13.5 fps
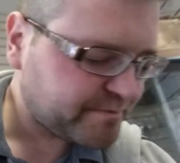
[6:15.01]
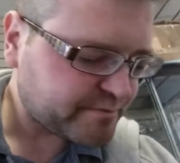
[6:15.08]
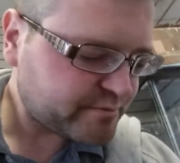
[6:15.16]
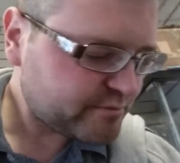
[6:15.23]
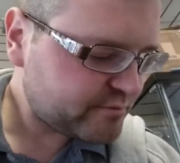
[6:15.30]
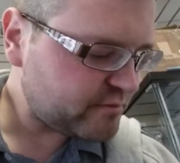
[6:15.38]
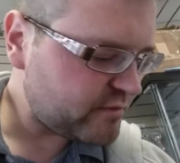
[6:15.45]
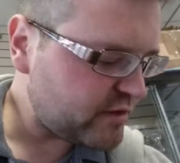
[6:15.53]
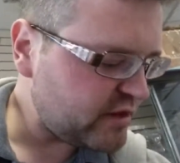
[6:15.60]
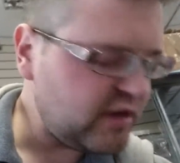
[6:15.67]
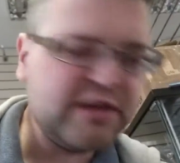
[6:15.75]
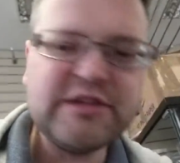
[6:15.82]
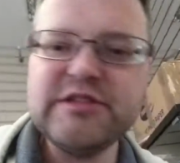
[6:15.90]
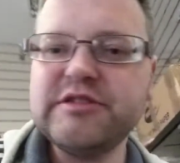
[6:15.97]

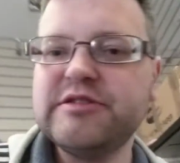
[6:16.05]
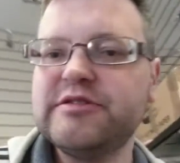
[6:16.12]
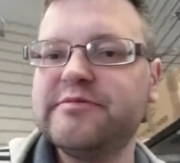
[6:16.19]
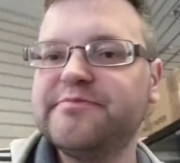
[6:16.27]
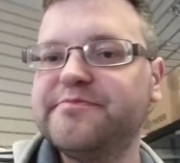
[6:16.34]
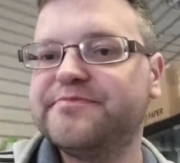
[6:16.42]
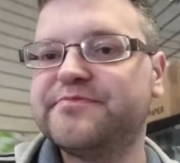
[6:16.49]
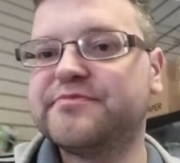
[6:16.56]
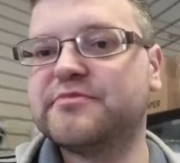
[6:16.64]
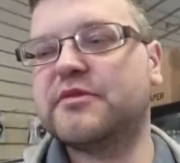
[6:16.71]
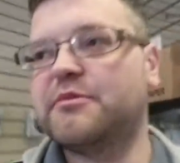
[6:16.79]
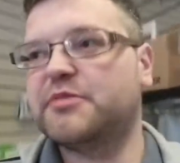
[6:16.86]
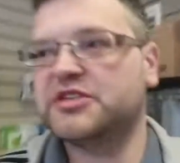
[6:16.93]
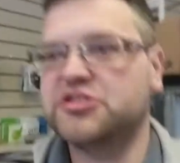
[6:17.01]
But
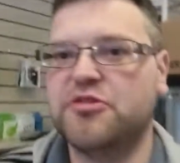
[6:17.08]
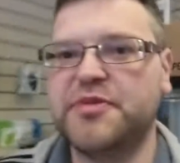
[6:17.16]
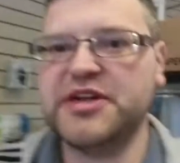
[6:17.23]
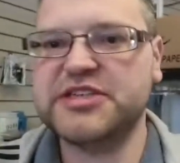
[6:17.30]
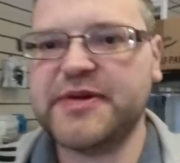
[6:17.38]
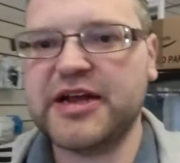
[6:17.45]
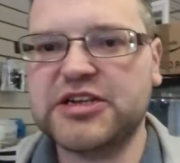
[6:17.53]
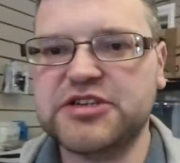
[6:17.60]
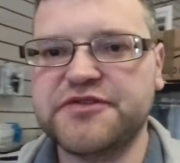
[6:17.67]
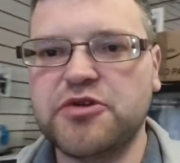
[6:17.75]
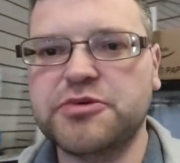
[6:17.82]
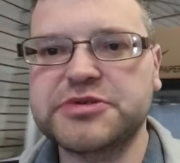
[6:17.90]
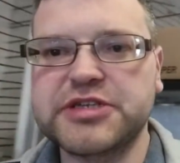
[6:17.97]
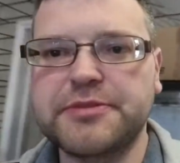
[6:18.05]
it's not been as bad as I
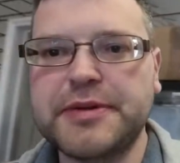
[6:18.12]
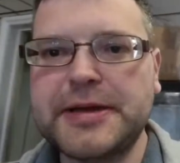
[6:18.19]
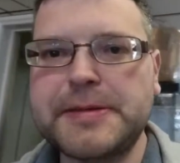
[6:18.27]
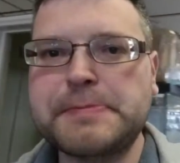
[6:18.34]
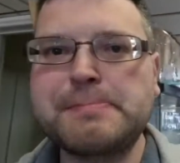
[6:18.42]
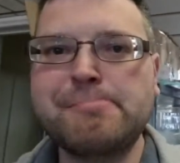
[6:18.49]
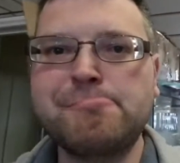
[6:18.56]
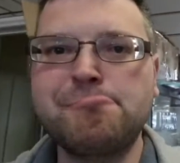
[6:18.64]
thought it was going to be.